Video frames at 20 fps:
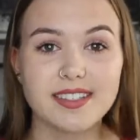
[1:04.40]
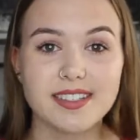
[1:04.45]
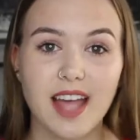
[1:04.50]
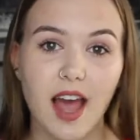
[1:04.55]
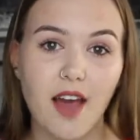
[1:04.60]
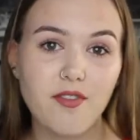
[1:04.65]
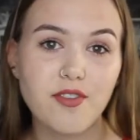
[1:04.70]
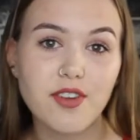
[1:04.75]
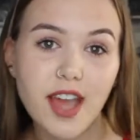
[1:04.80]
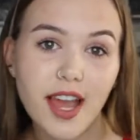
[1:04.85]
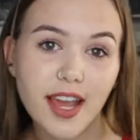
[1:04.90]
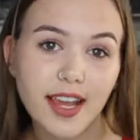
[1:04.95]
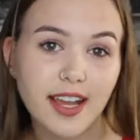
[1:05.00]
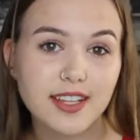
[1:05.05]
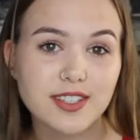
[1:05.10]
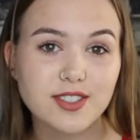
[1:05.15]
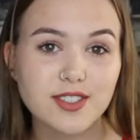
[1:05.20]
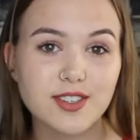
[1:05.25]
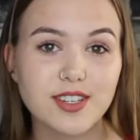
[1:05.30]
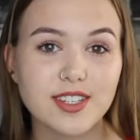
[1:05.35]
savvy, I
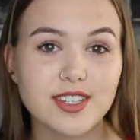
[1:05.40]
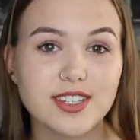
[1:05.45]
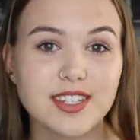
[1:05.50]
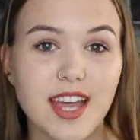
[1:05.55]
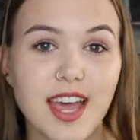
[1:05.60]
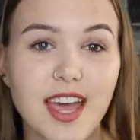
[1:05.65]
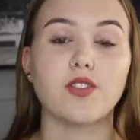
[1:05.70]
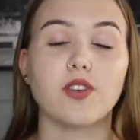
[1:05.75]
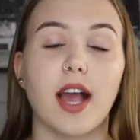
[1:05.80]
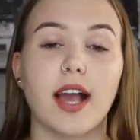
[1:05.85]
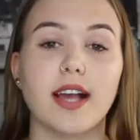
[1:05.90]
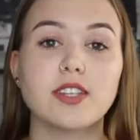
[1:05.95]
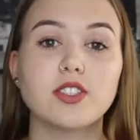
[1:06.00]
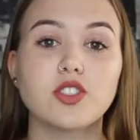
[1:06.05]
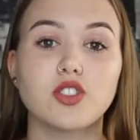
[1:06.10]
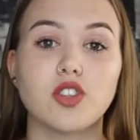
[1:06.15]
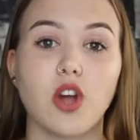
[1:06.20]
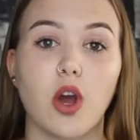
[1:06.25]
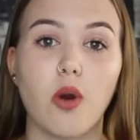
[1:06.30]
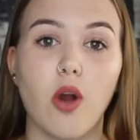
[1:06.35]
guess you could say. If you guys
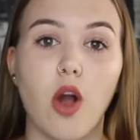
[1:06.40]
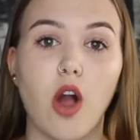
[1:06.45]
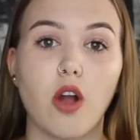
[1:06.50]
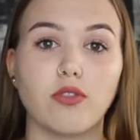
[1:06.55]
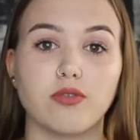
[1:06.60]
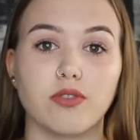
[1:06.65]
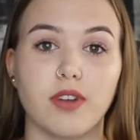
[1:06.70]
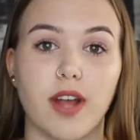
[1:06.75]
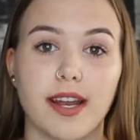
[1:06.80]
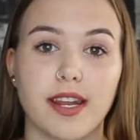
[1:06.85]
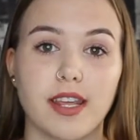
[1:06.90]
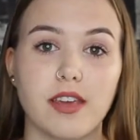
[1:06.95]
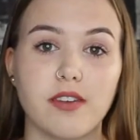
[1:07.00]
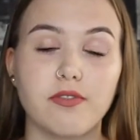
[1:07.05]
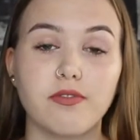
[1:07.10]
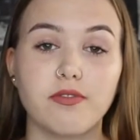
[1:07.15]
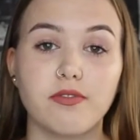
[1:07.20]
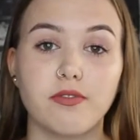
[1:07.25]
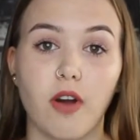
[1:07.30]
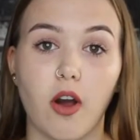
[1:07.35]
don't already
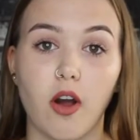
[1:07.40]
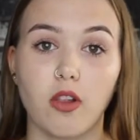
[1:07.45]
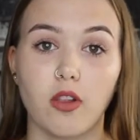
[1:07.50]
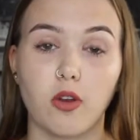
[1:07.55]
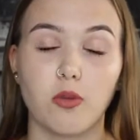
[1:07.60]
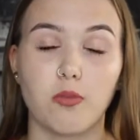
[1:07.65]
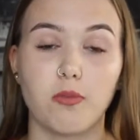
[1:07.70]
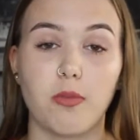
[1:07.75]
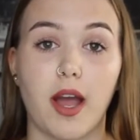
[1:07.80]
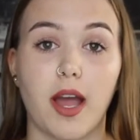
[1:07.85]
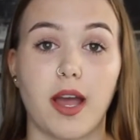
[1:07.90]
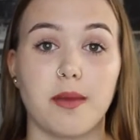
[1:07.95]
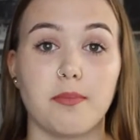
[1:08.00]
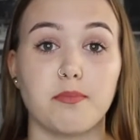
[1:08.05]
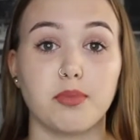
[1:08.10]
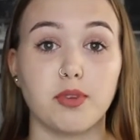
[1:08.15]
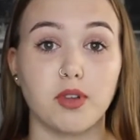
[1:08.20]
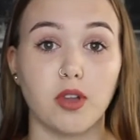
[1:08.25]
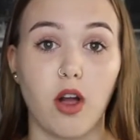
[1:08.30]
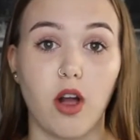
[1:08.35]
follow my
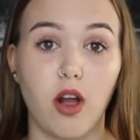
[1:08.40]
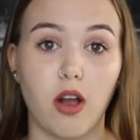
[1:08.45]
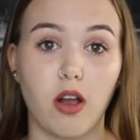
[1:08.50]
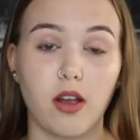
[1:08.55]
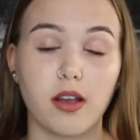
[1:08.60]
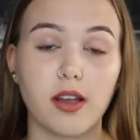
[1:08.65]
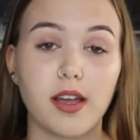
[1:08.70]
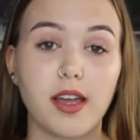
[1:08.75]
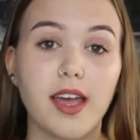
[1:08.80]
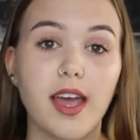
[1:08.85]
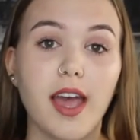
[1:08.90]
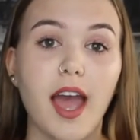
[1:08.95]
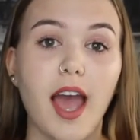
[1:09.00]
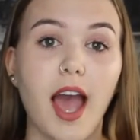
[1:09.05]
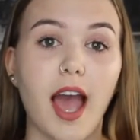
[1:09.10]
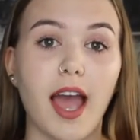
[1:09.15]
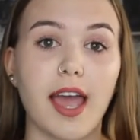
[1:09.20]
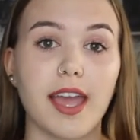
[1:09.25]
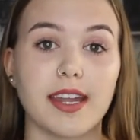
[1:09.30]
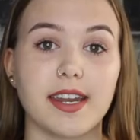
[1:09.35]
blog,
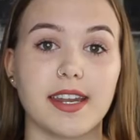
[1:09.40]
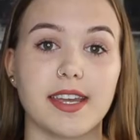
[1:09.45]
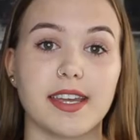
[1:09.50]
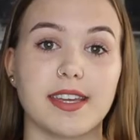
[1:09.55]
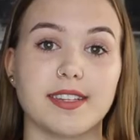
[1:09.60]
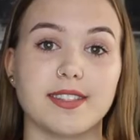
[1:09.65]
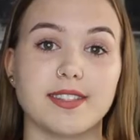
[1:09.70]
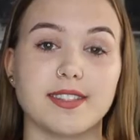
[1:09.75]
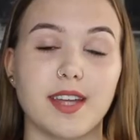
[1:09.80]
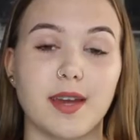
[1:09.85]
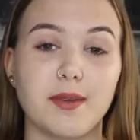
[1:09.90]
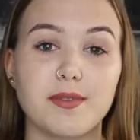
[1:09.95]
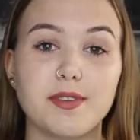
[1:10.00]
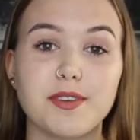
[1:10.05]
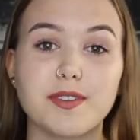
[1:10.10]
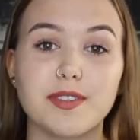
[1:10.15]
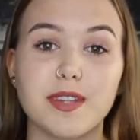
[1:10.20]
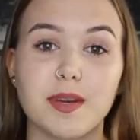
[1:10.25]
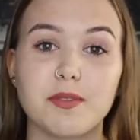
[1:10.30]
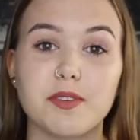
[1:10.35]
it is
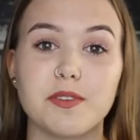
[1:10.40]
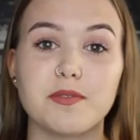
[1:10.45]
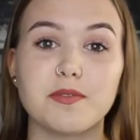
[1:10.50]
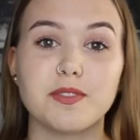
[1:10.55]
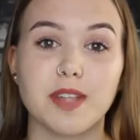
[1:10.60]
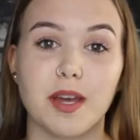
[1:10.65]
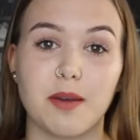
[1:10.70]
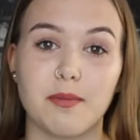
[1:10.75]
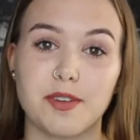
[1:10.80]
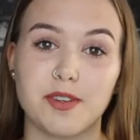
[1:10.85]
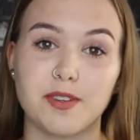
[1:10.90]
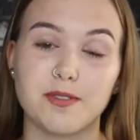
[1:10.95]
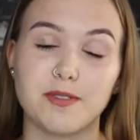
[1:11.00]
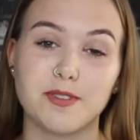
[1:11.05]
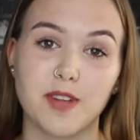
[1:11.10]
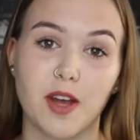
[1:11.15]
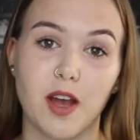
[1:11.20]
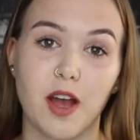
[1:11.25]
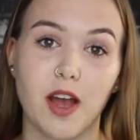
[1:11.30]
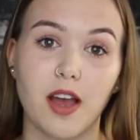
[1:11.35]

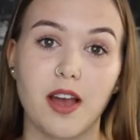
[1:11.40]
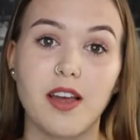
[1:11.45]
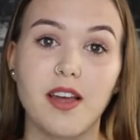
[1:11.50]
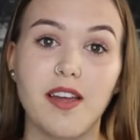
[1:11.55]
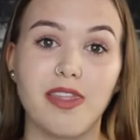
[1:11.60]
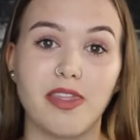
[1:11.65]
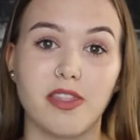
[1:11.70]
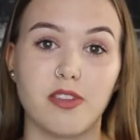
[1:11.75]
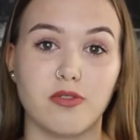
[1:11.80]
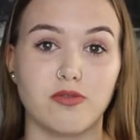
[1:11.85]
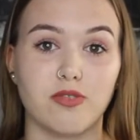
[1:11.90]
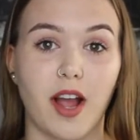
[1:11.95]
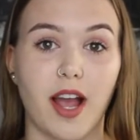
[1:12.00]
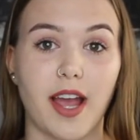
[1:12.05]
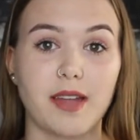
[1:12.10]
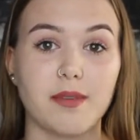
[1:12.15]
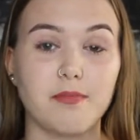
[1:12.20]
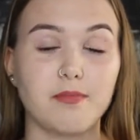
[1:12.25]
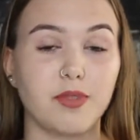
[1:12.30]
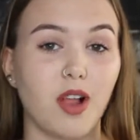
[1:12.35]

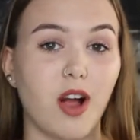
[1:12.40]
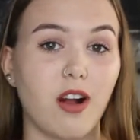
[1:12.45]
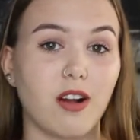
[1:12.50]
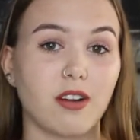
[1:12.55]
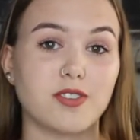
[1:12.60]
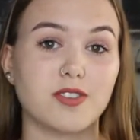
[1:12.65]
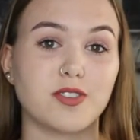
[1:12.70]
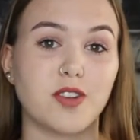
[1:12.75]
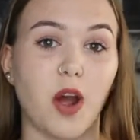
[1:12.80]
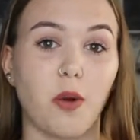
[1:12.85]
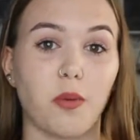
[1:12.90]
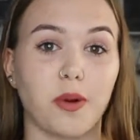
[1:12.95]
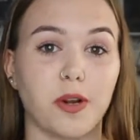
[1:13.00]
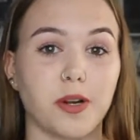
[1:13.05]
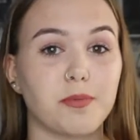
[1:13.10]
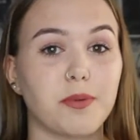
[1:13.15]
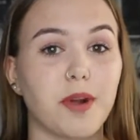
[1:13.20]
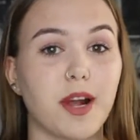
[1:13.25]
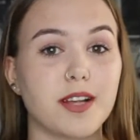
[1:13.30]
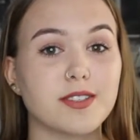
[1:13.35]

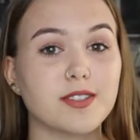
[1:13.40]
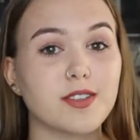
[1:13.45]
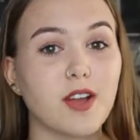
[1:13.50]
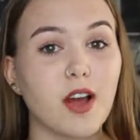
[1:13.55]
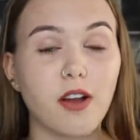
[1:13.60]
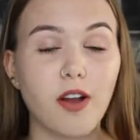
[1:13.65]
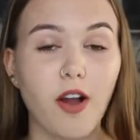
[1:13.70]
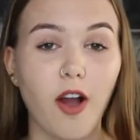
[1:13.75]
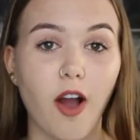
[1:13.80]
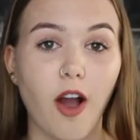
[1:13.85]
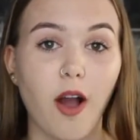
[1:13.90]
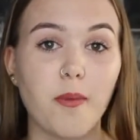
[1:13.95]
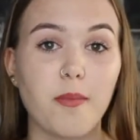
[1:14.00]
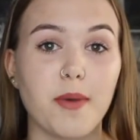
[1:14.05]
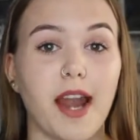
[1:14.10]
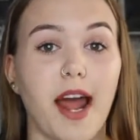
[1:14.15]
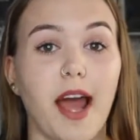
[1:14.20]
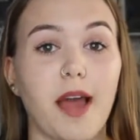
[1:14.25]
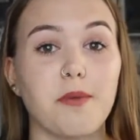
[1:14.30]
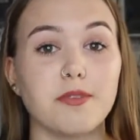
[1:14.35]
www.theryanblogs.wordpress.com,
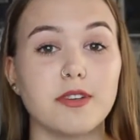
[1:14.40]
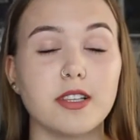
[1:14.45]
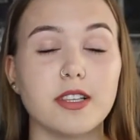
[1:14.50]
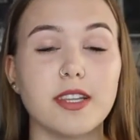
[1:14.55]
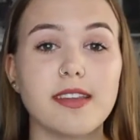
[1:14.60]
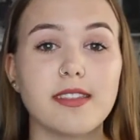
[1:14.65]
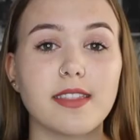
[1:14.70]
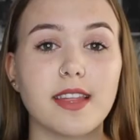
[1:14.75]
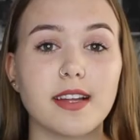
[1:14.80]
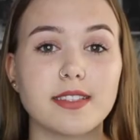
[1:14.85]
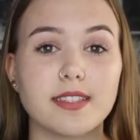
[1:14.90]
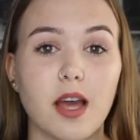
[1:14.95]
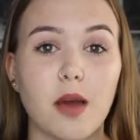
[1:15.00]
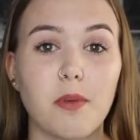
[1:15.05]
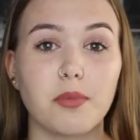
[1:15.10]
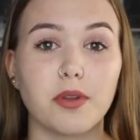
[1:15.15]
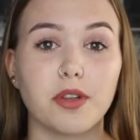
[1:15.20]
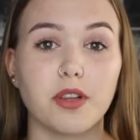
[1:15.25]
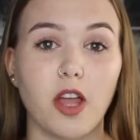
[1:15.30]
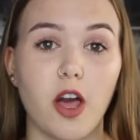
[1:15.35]
and I will link that
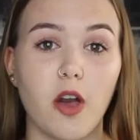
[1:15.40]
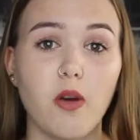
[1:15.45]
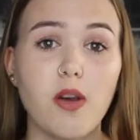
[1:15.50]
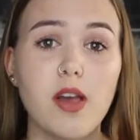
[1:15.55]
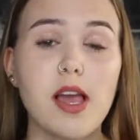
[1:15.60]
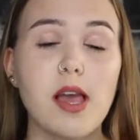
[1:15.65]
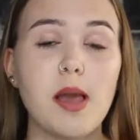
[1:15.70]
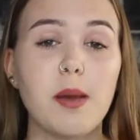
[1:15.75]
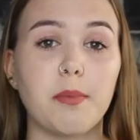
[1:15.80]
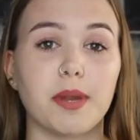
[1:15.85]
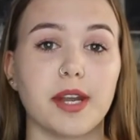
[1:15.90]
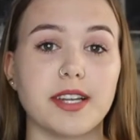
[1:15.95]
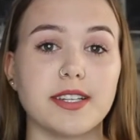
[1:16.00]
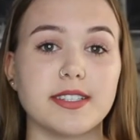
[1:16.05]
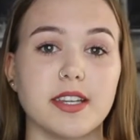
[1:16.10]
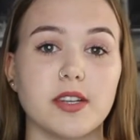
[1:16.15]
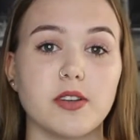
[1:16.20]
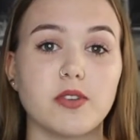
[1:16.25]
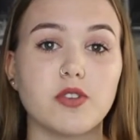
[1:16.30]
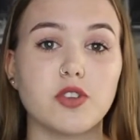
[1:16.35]
down below, but I
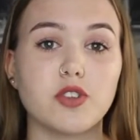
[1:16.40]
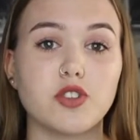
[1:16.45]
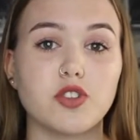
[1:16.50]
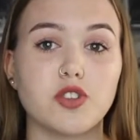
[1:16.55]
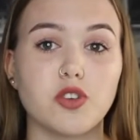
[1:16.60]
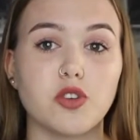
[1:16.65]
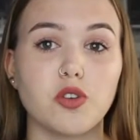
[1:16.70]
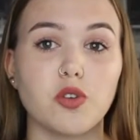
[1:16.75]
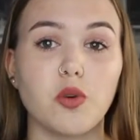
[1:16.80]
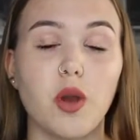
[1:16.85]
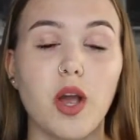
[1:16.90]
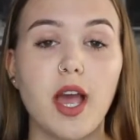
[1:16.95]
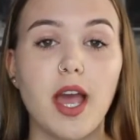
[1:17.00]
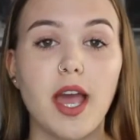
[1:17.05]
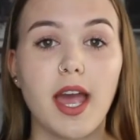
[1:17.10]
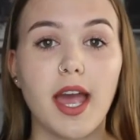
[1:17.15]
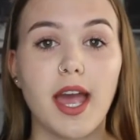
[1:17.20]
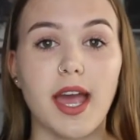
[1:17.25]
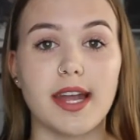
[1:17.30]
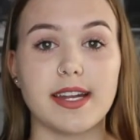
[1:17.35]
did do
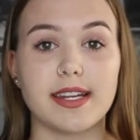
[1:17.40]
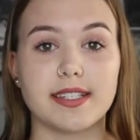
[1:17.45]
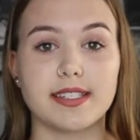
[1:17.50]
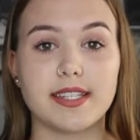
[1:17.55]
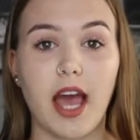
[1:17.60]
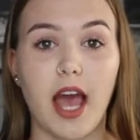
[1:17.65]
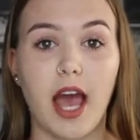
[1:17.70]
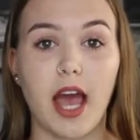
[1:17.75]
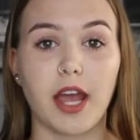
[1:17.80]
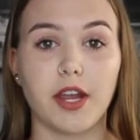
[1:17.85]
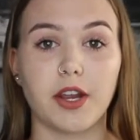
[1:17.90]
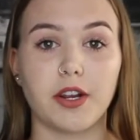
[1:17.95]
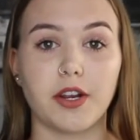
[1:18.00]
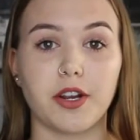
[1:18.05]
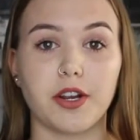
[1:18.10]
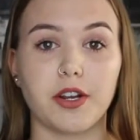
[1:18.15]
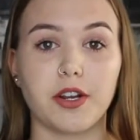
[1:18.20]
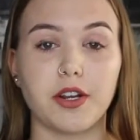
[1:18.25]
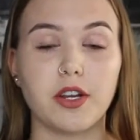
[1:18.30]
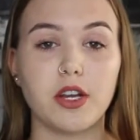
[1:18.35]
an
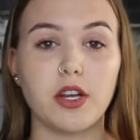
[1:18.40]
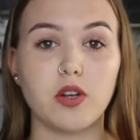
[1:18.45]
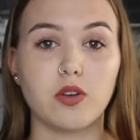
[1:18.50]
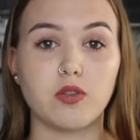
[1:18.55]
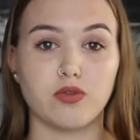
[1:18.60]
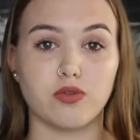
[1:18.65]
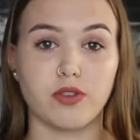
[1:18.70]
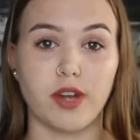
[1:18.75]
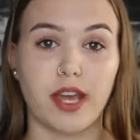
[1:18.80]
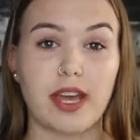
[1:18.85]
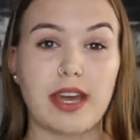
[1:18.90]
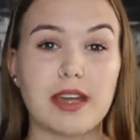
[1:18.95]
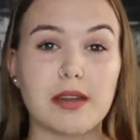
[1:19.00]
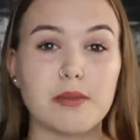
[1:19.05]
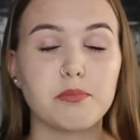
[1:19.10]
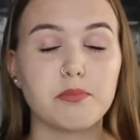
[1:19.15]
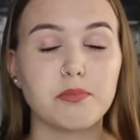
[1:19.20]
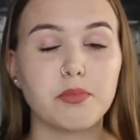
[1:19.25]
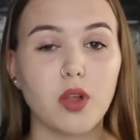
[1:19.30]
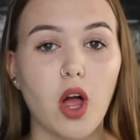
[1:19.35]
entire
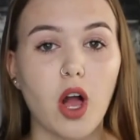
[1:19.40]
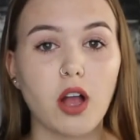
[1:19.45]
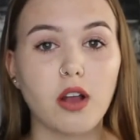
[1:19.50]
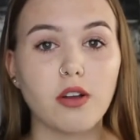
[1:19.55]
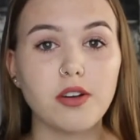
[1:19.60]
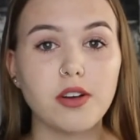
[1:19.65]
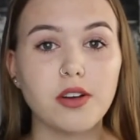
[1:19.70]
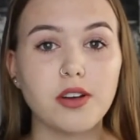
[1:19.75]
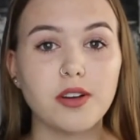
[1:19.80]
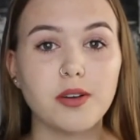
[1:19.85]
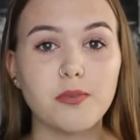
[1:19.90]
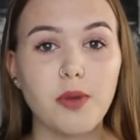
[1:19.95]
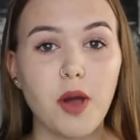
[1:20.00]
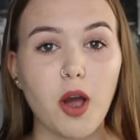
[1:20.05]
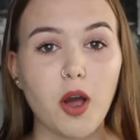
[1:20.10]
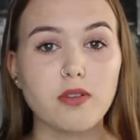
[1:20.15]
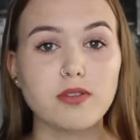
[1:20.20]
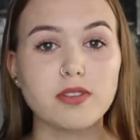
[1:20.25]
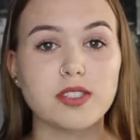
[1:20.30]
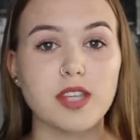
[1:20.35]
written blog
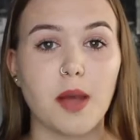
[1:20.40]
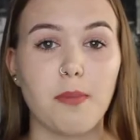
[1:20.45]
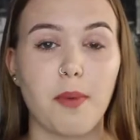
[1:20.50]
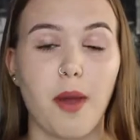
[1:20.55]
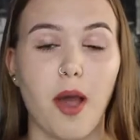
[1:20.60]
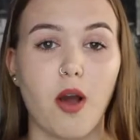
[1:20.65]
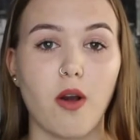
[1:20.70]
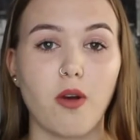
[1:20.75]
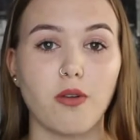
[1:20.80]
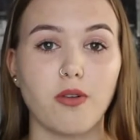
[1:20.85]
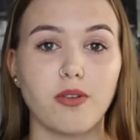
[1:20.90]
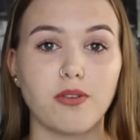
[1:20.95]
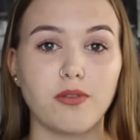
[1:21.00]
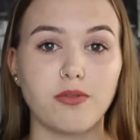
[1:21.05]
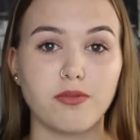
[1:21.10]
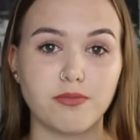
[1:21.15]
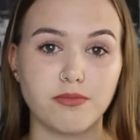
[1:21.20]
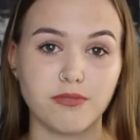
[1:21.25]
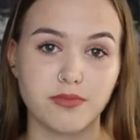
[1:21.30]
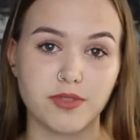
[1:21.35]
post about
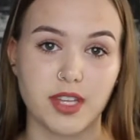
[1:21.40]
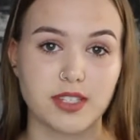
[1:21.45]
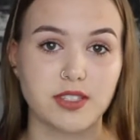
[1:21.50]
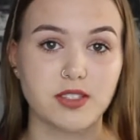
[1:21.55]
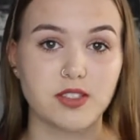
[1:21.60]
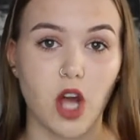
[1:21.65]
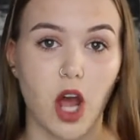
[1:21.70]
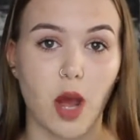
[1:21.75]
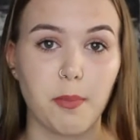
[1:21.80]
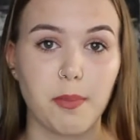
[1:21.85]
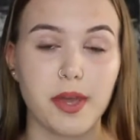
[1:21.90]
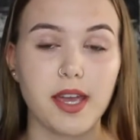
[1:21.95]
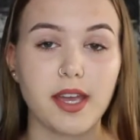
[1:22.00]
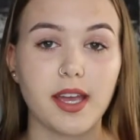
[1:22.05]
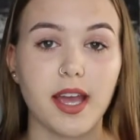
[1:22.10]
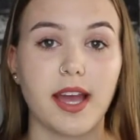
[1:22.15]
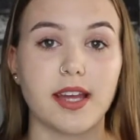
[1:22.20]
this topic.